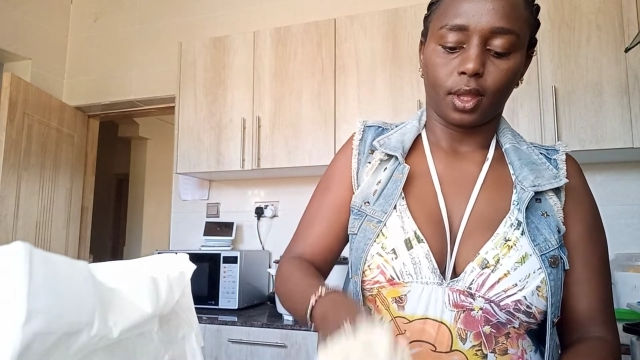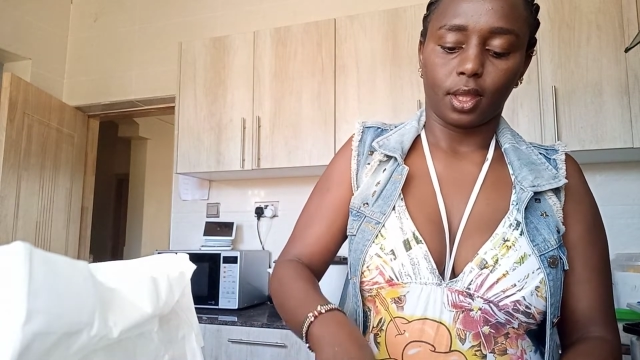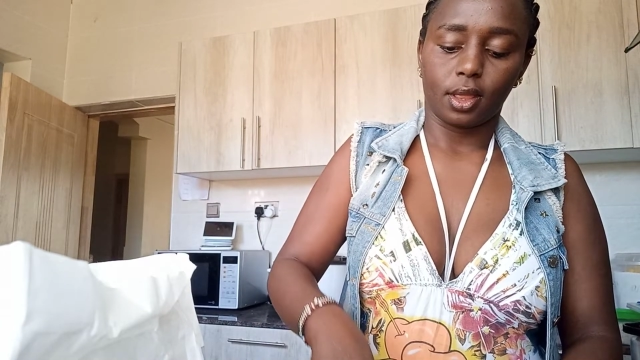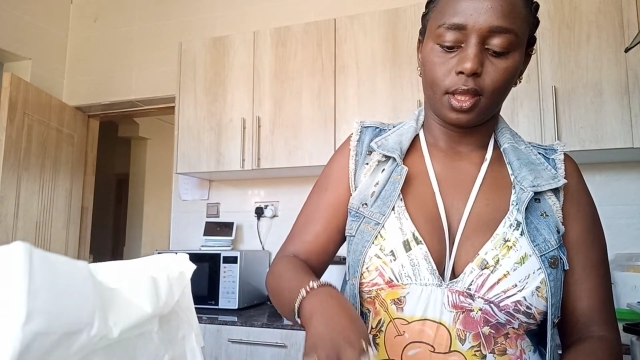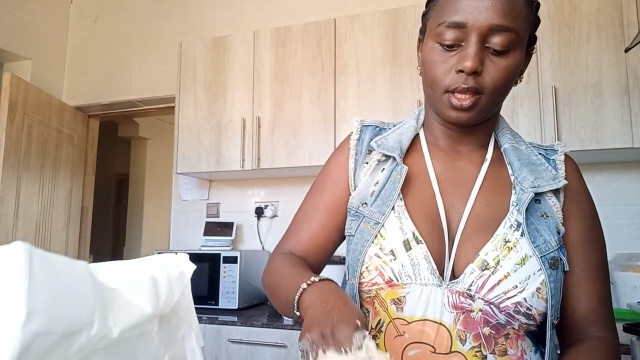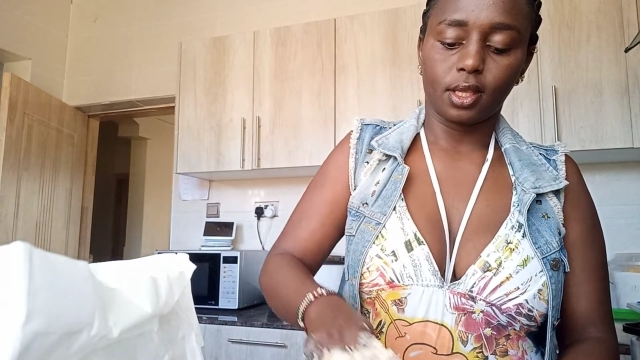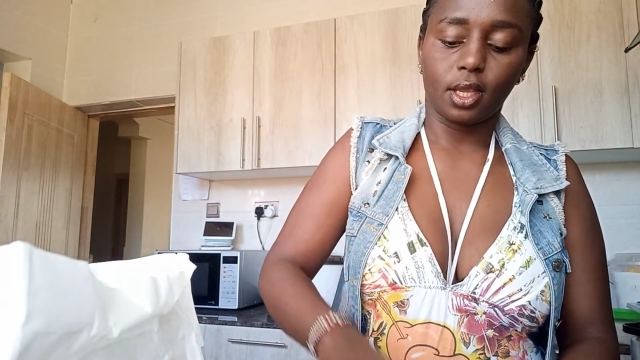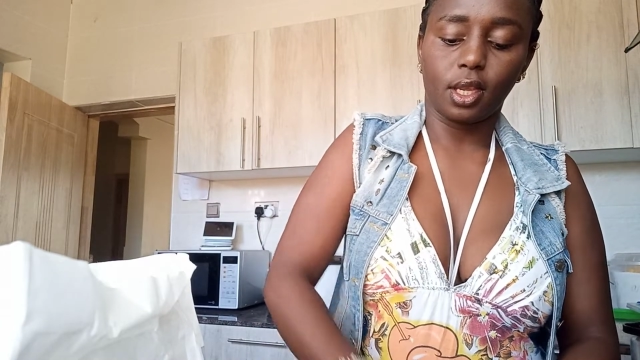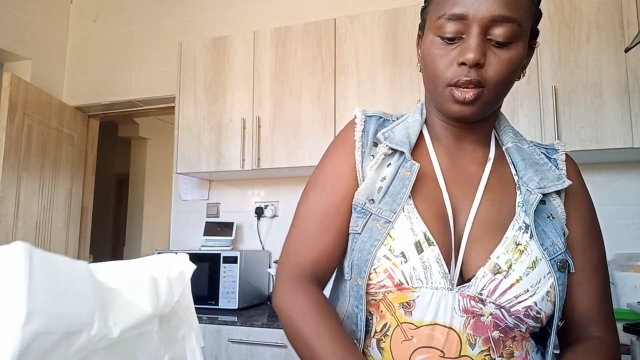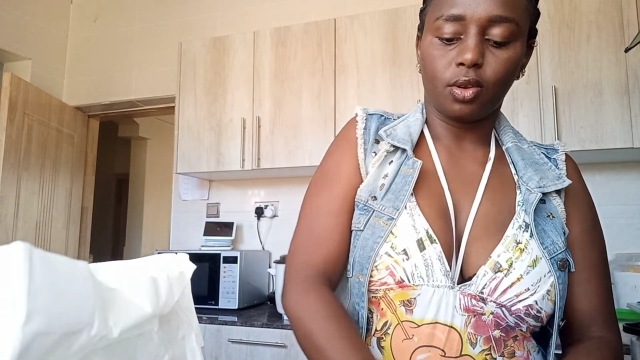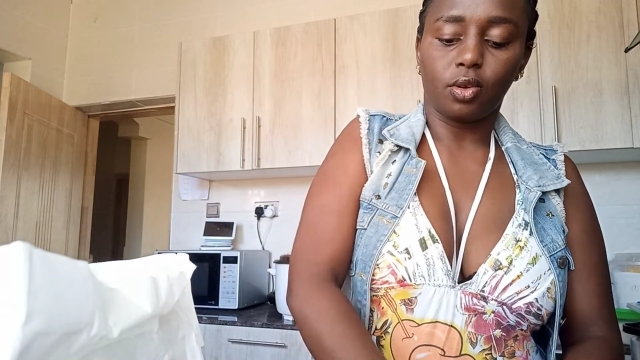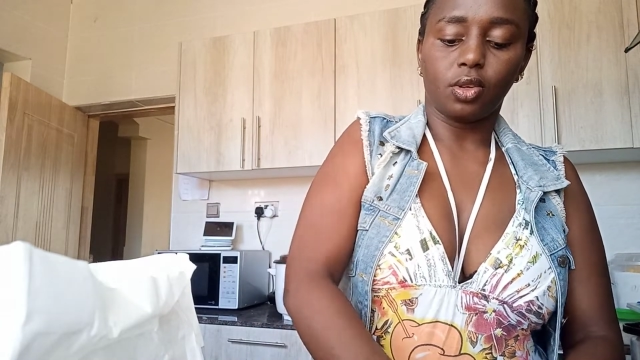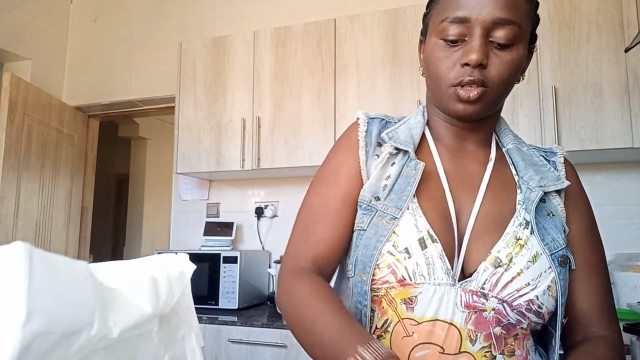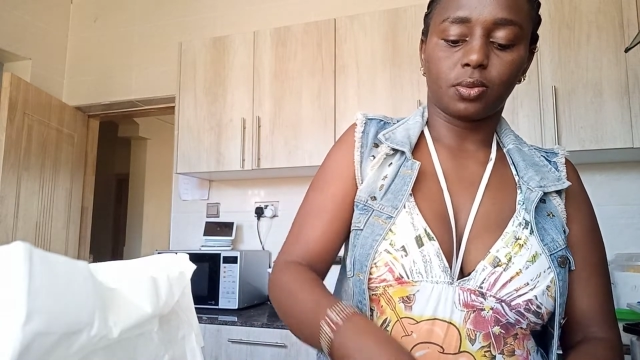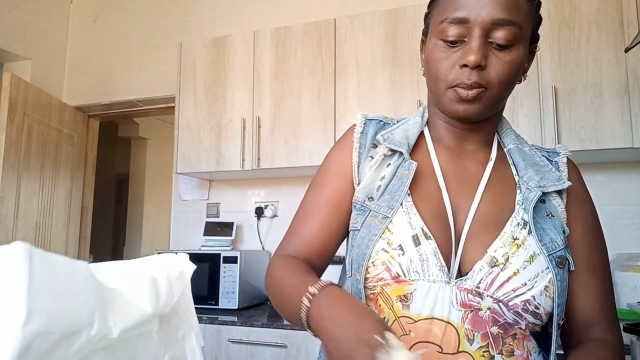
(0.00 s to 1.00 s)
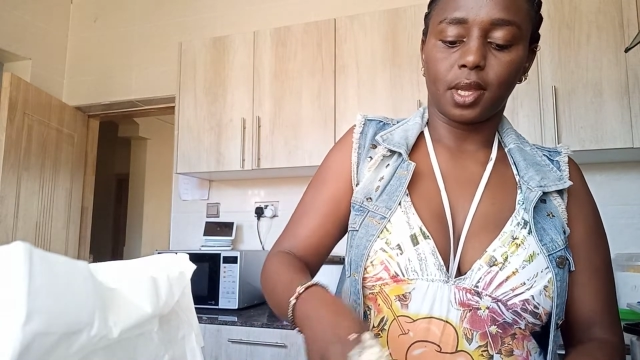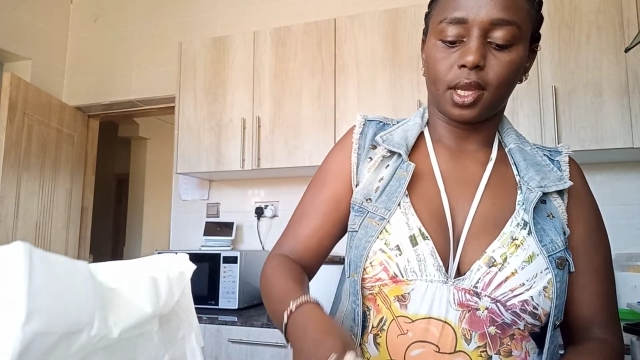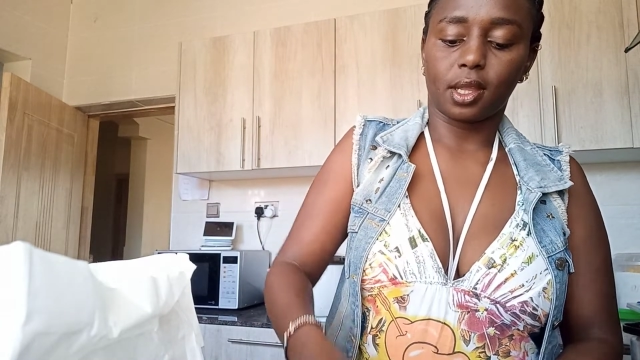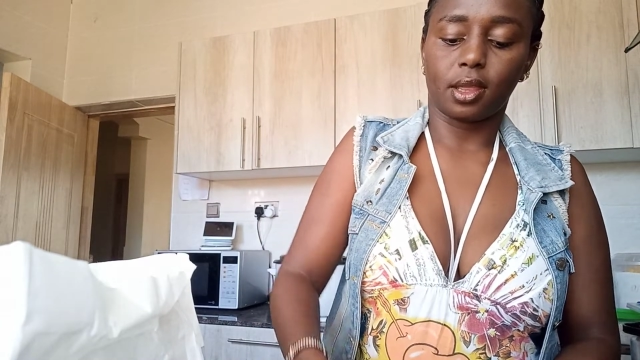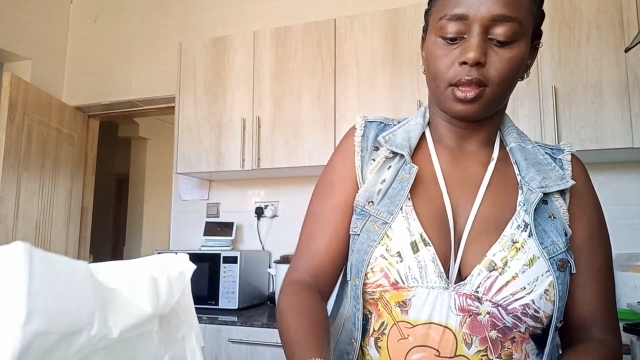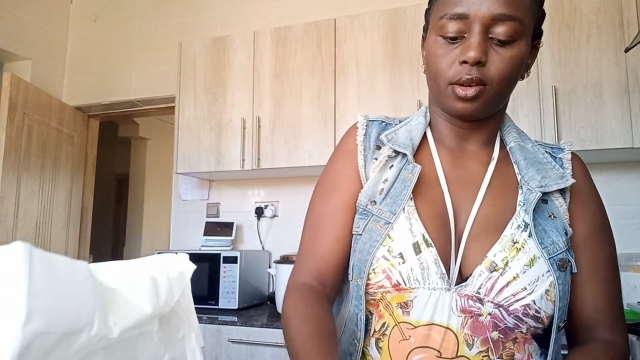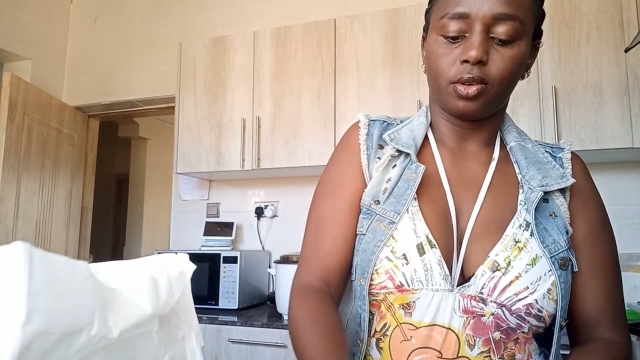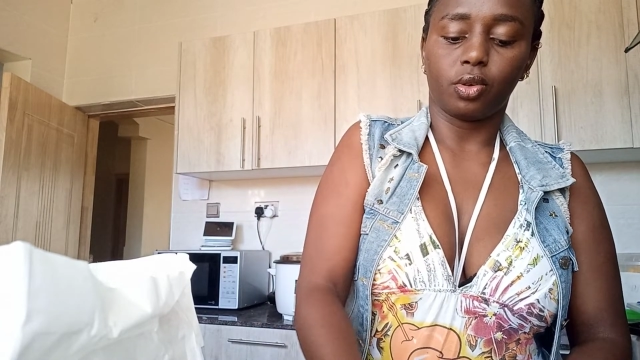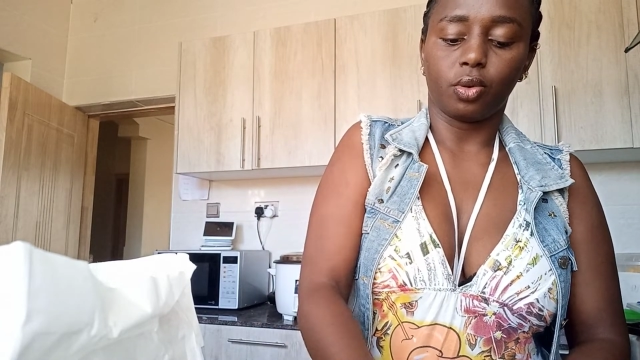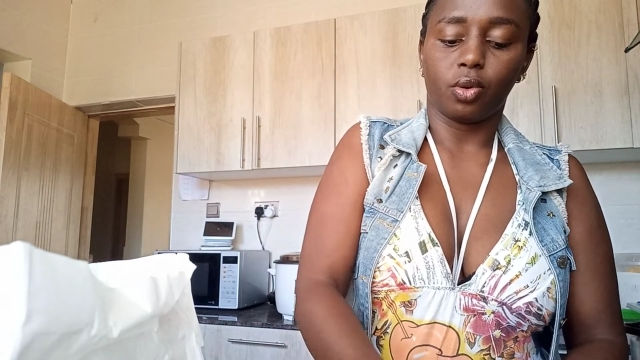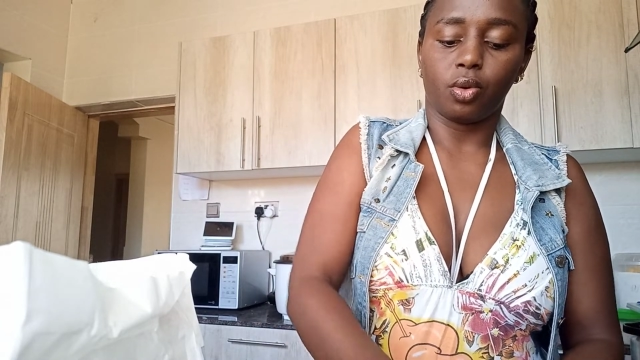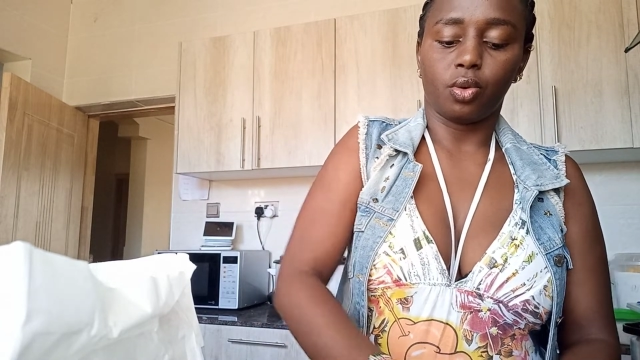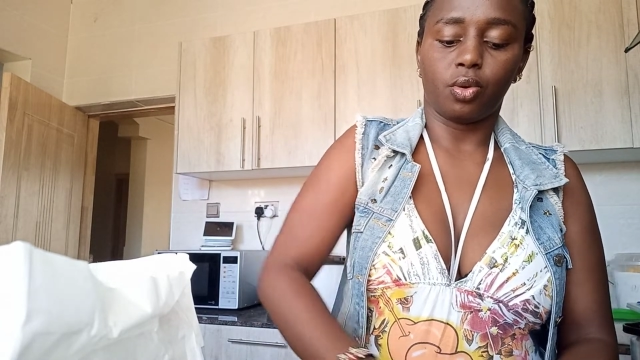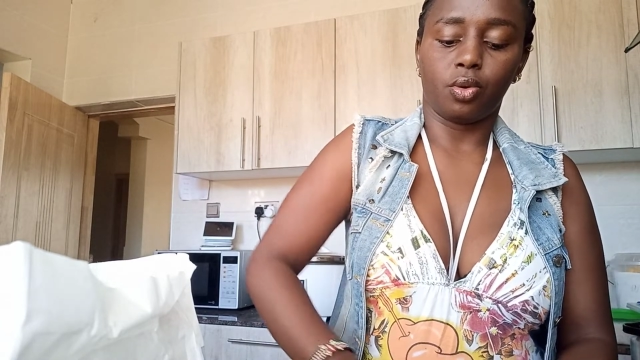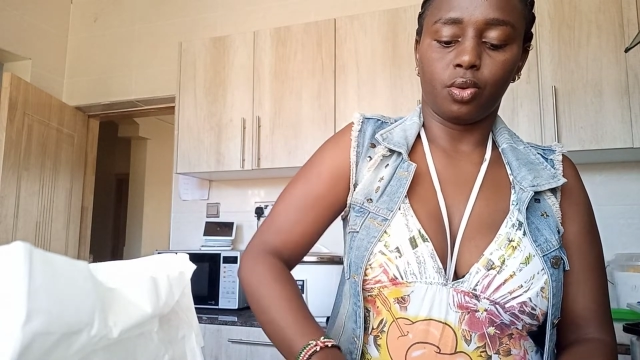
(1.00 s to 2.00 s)
They say don't make the
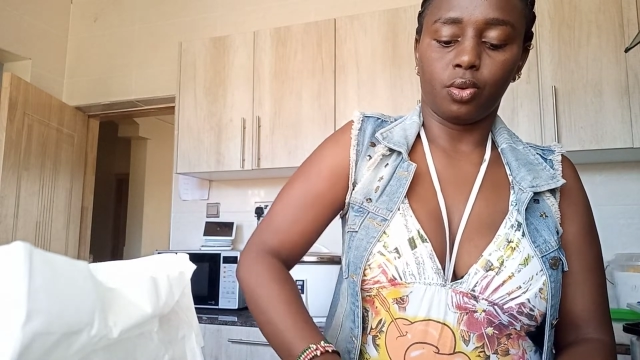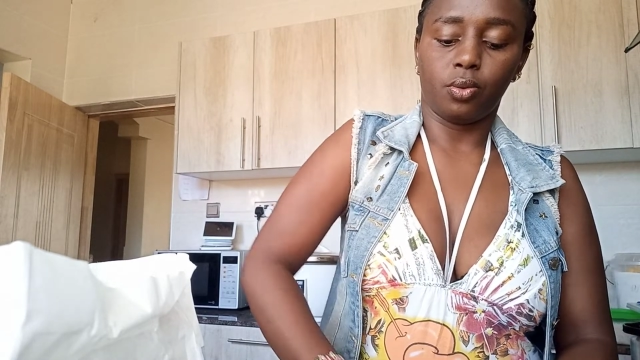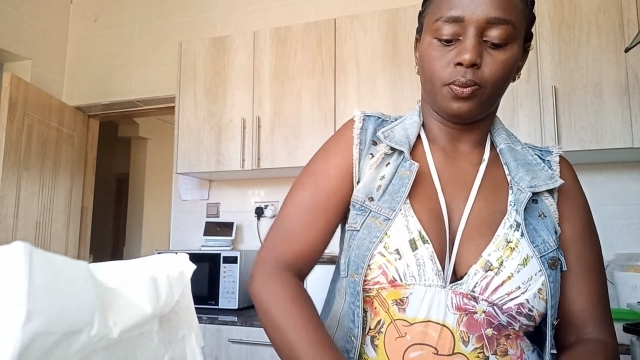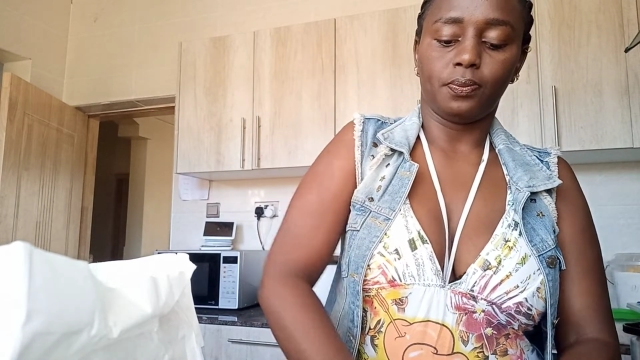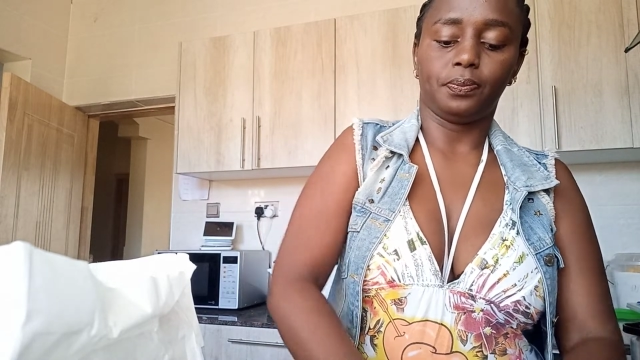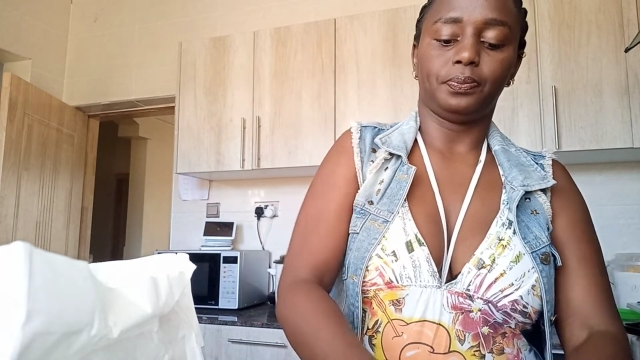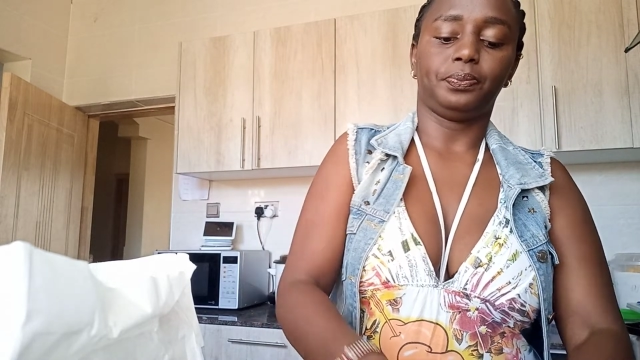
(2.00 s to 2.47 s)
dough